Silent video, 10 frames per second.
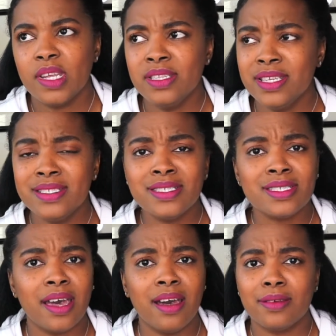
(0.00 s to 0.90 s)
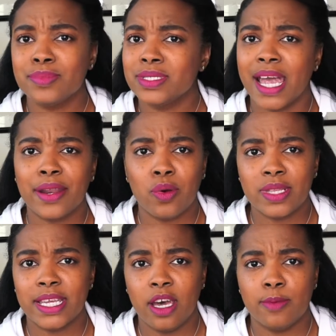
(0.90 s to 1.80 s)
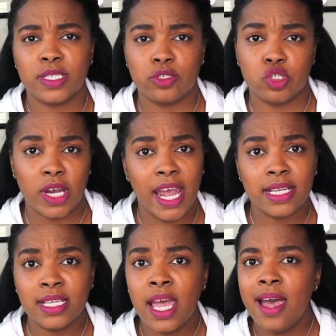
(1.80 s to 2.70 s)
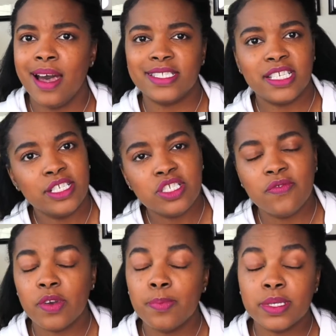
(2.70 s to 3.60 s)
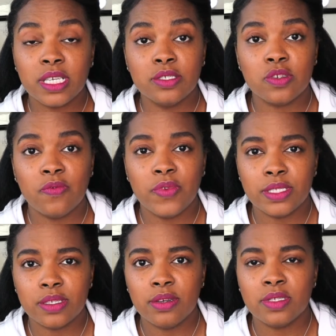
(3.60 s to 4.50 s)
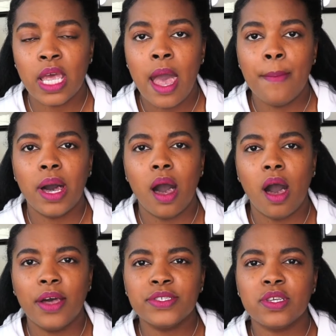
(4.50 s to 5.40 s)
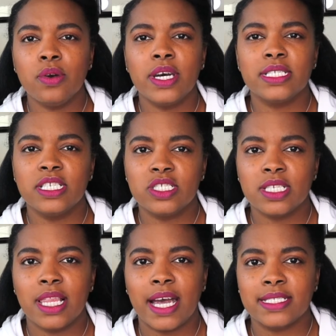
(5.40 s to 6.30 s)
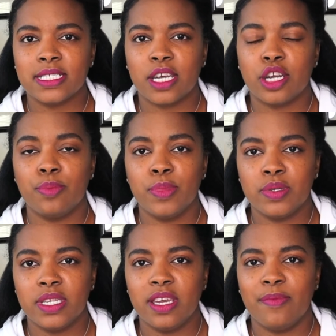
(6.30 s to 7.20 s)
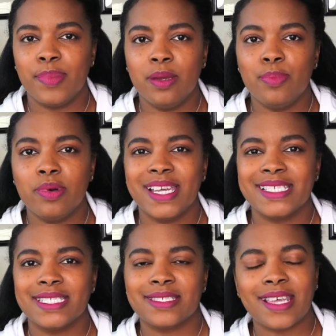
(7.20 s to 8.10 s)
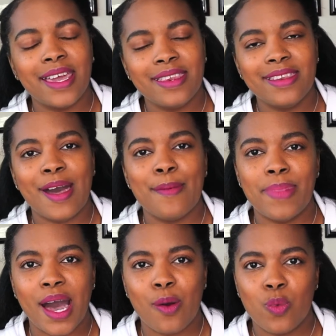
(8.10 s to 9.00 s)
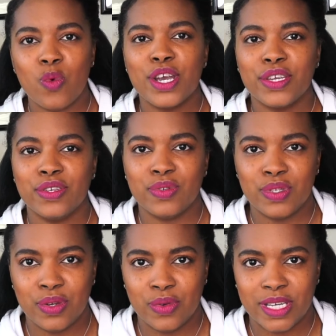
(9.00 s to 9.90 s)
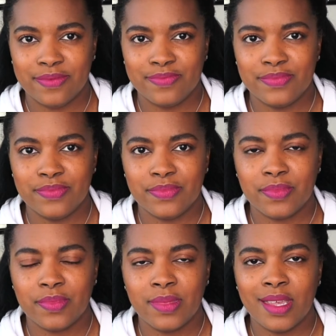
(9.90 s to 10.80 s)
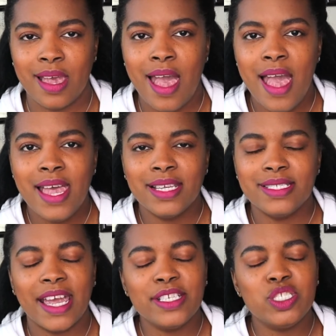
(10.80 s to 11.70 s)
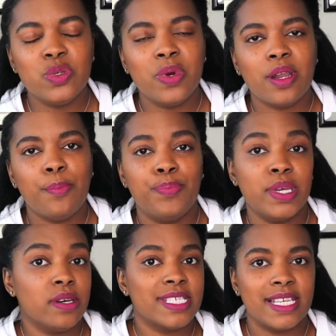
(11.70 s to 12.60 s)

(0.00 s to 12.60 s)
This not only helps attract attention from potential visitors, but also initializes a community of people excited about what you're doing. Next, you want to build